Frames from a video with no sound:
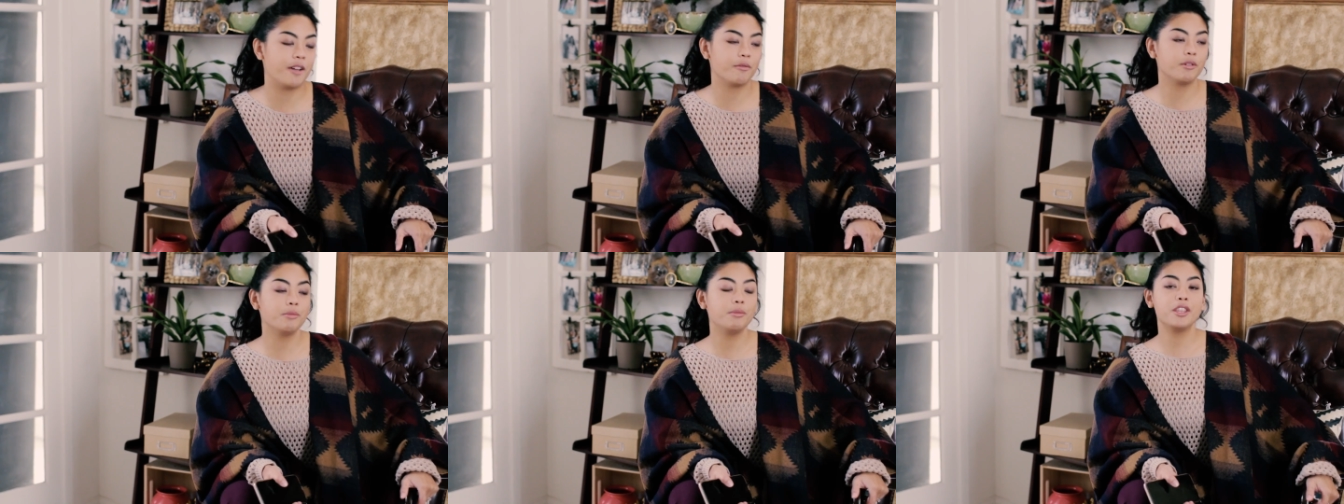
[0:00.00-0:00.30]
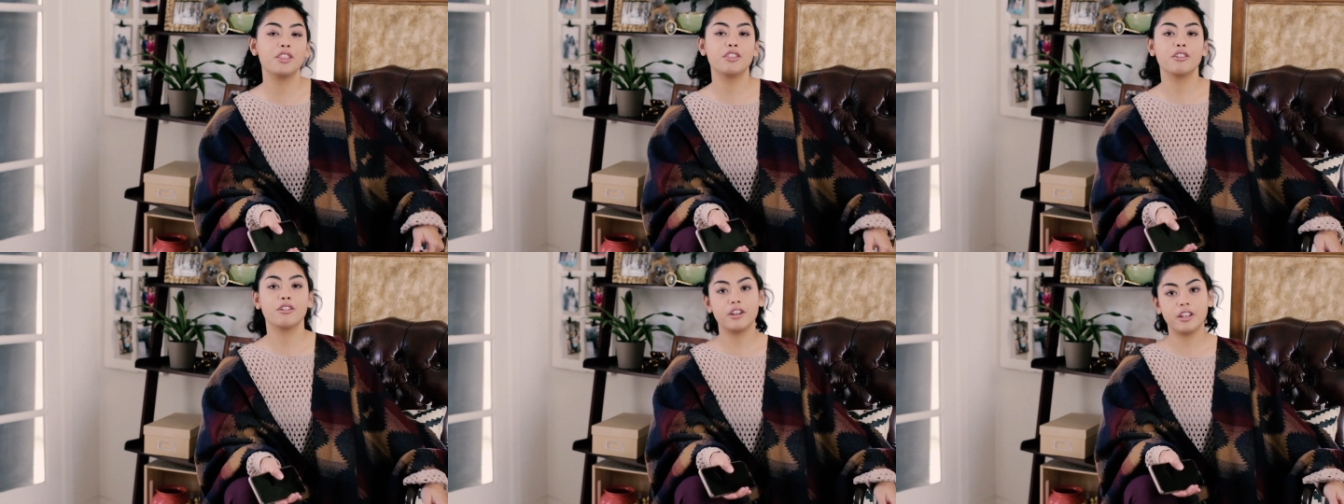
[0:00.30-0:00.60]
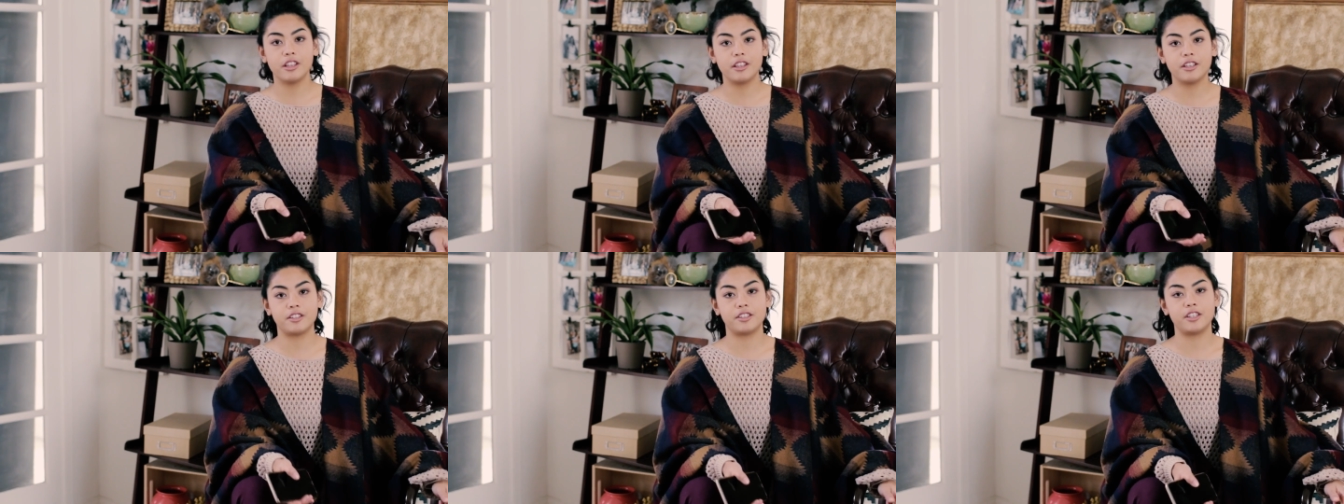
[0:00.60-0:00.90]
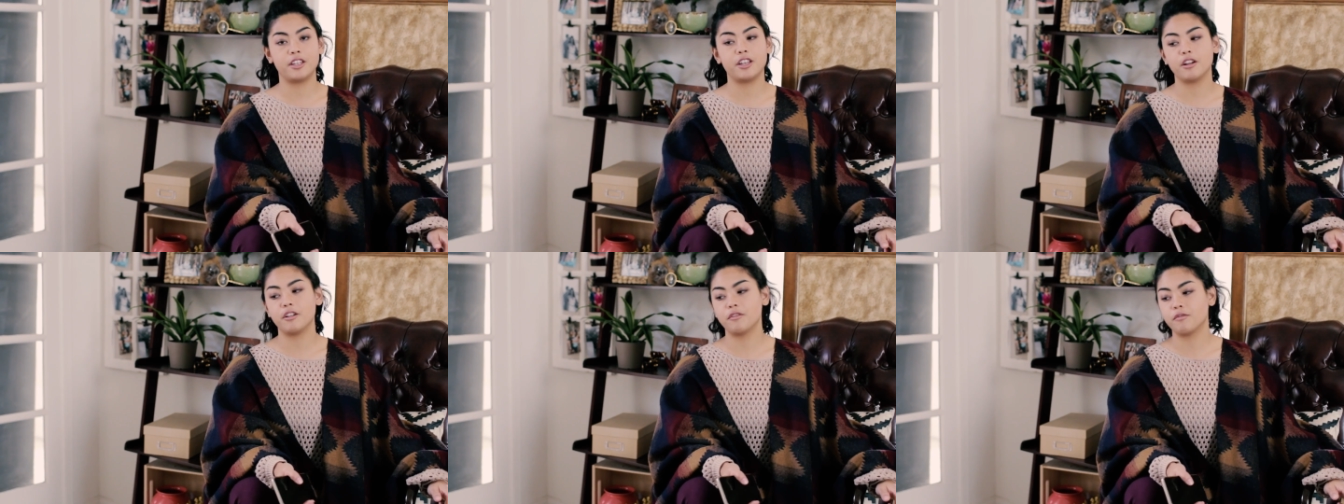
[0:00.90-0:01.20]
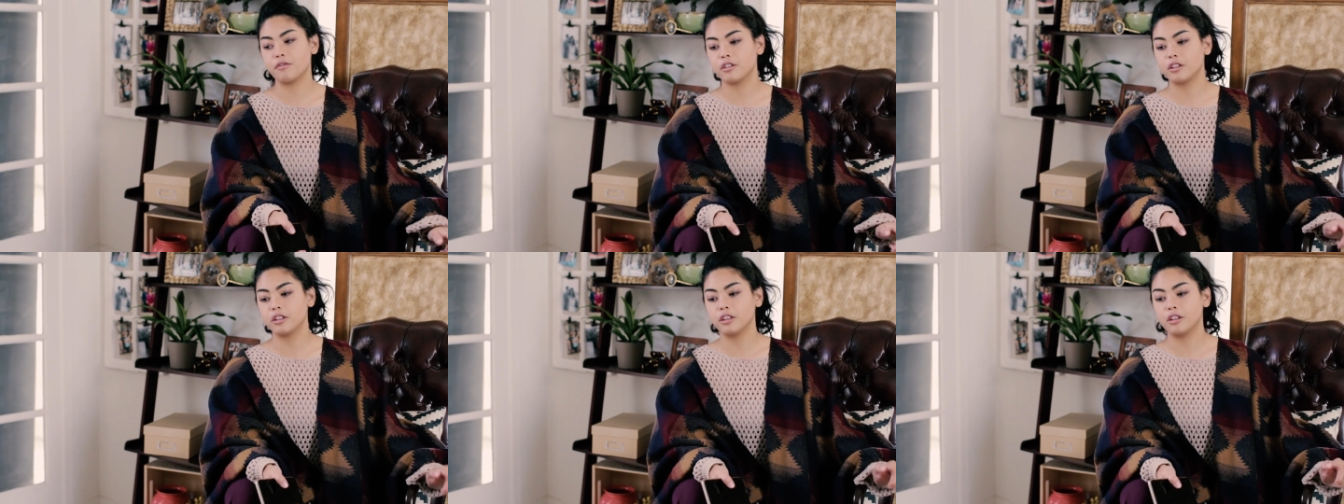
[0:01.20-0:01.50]
I'm going to be 30 this year,
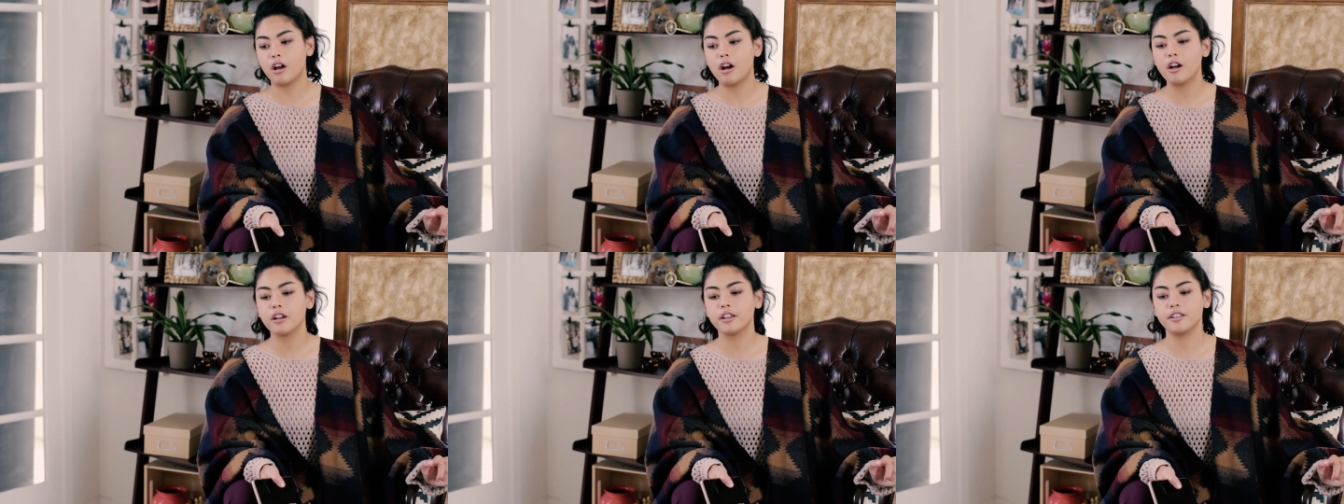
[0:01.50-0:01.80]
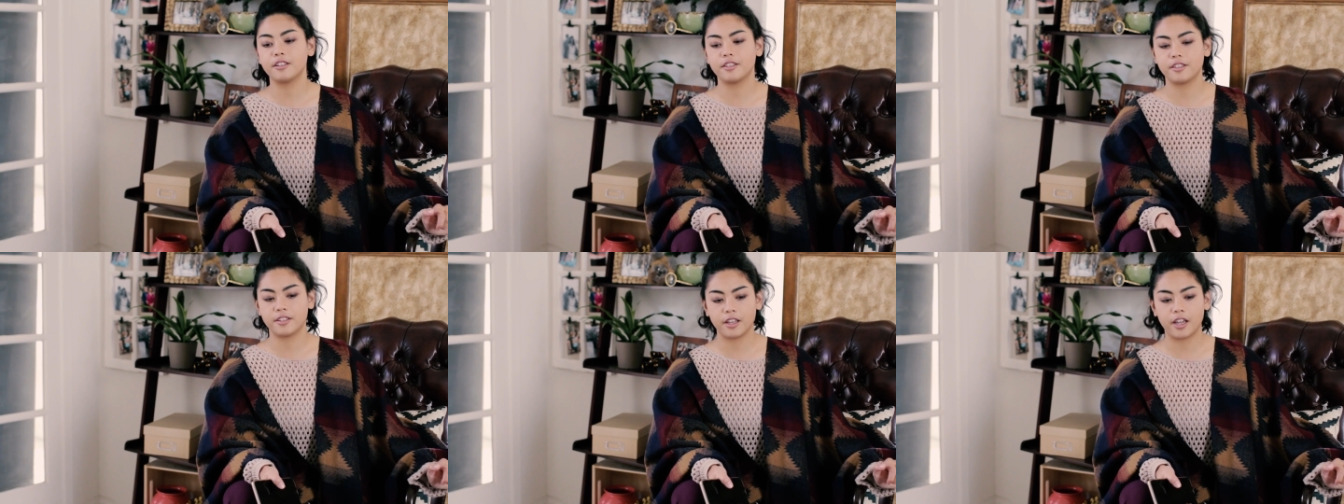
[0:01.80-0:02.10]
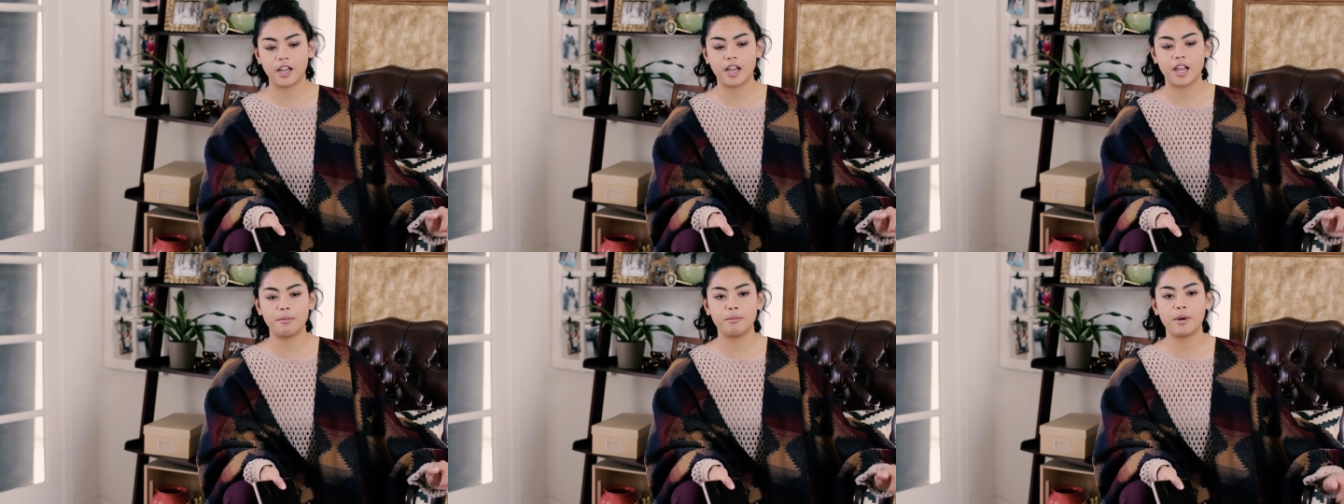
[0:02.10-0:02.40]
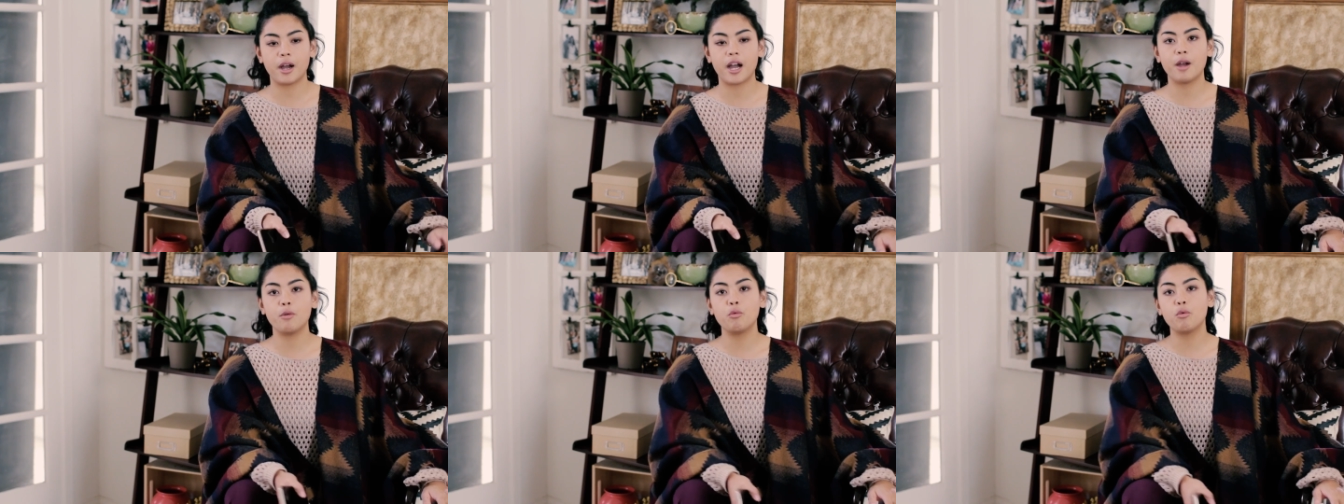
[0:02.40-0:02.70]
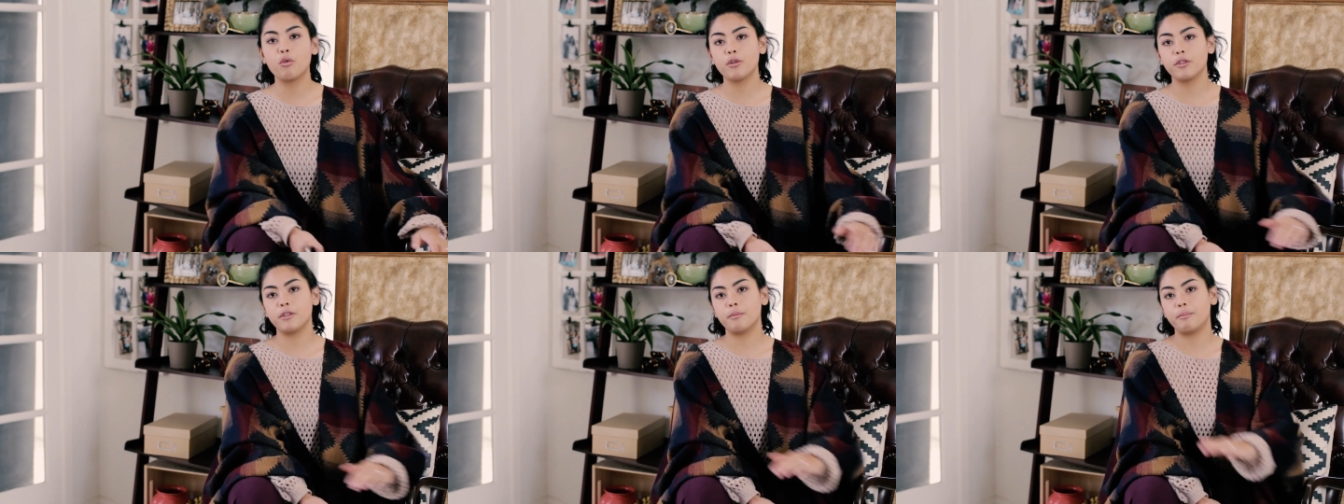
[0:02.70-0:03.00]
and for the longest time,
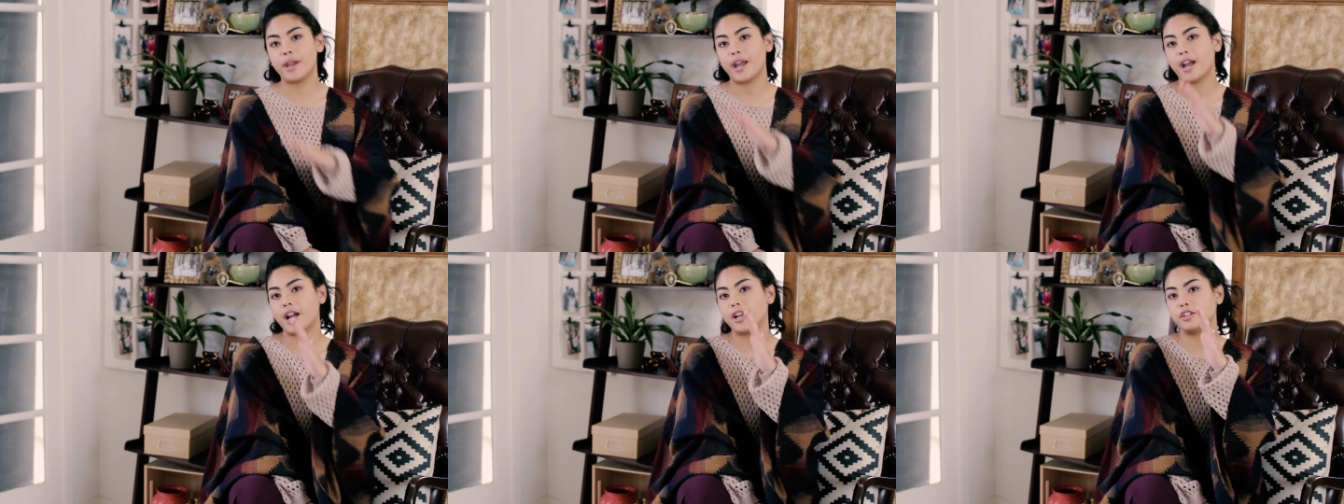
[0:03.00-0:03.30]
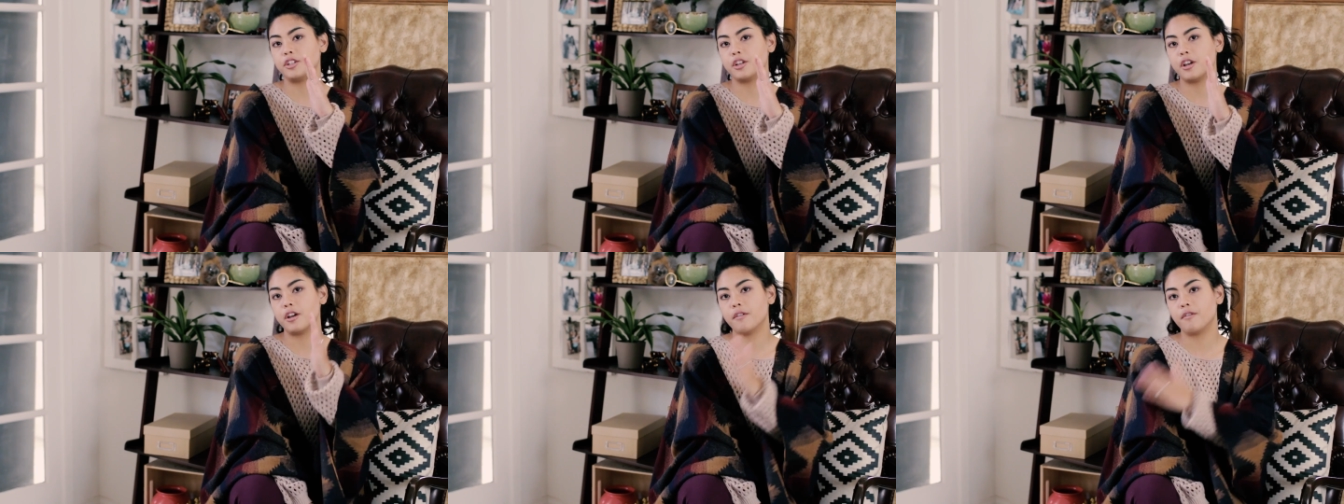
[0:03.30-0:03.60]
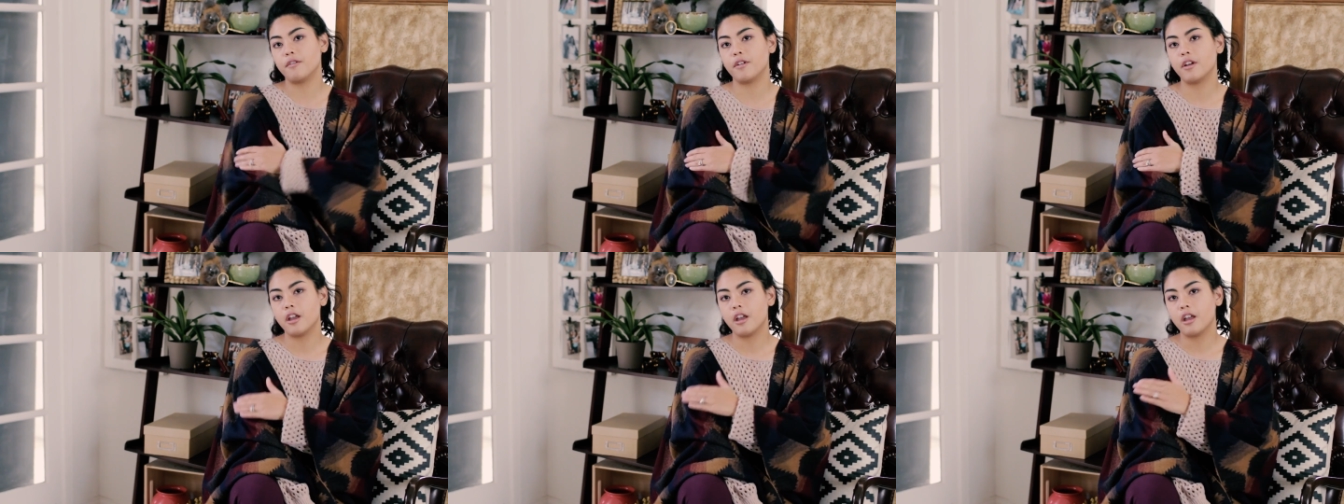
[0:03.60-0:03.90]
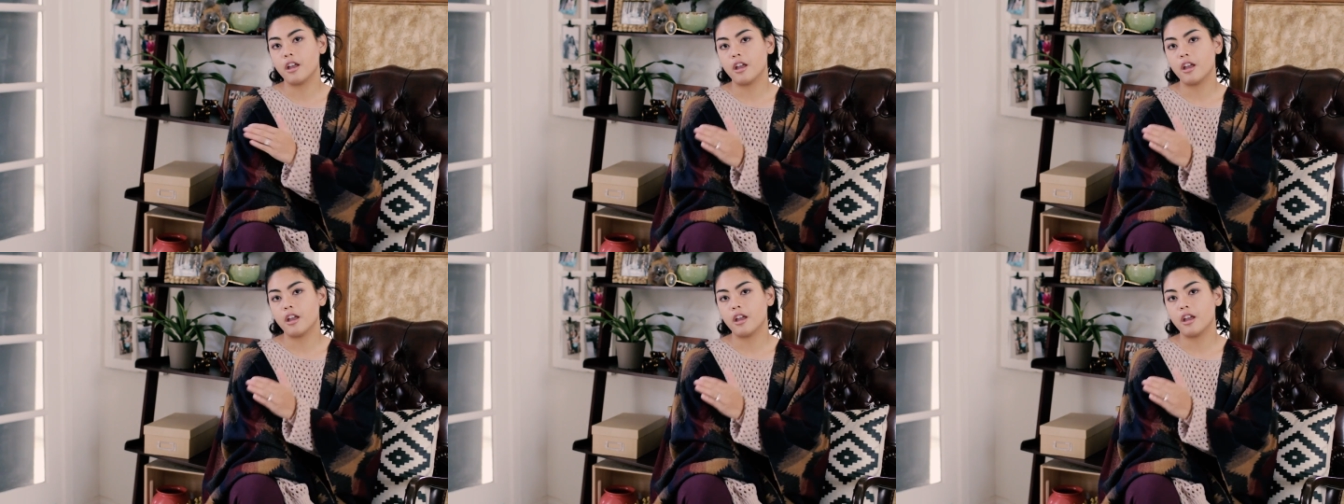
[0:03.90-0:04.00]
I wore the badge of